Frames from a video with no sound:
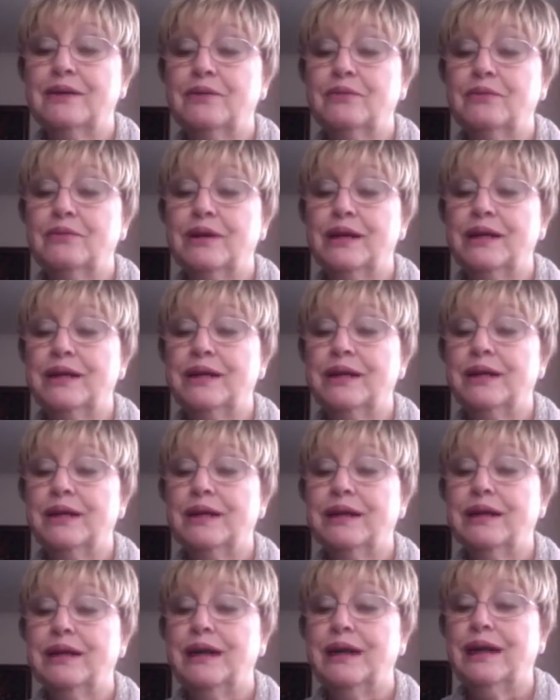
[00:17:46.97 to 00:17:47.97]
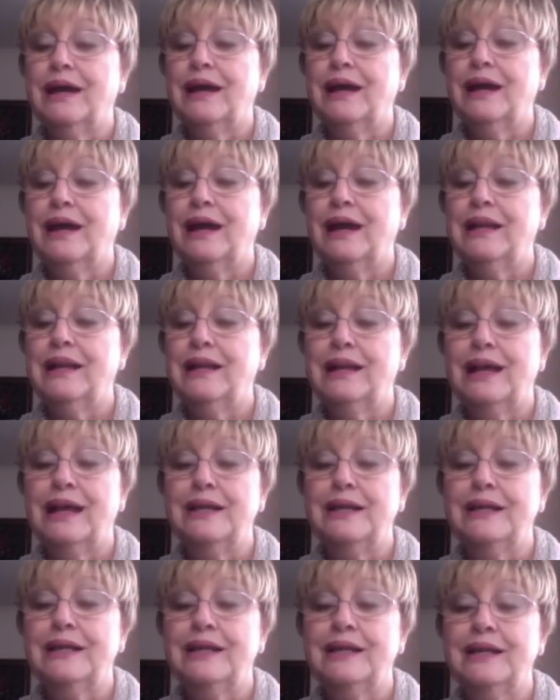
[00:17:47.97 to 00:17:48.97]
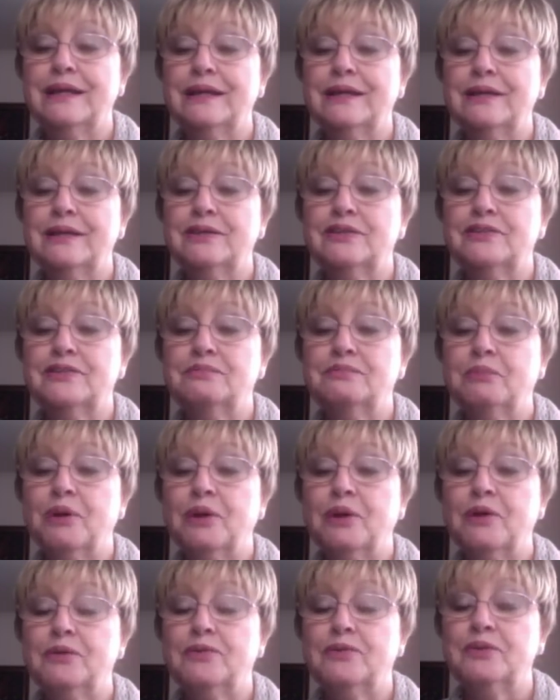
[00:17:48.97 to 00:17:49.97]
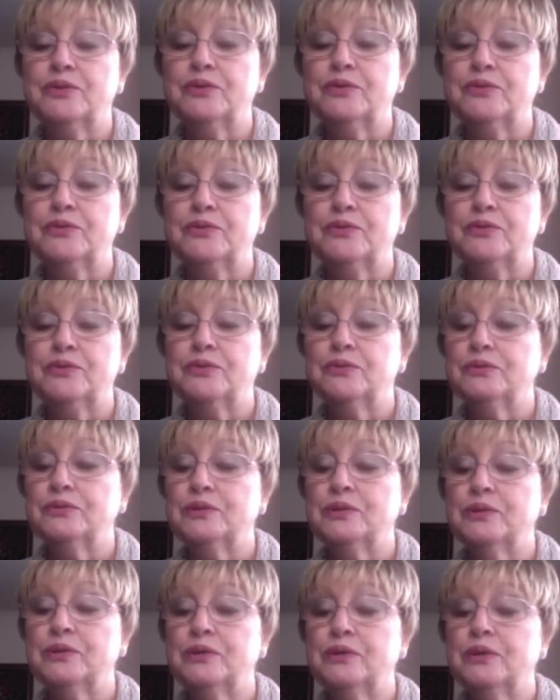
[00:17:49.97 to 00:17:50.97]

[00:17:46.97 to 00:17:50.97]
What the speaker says: what? A lighting sponsor soon.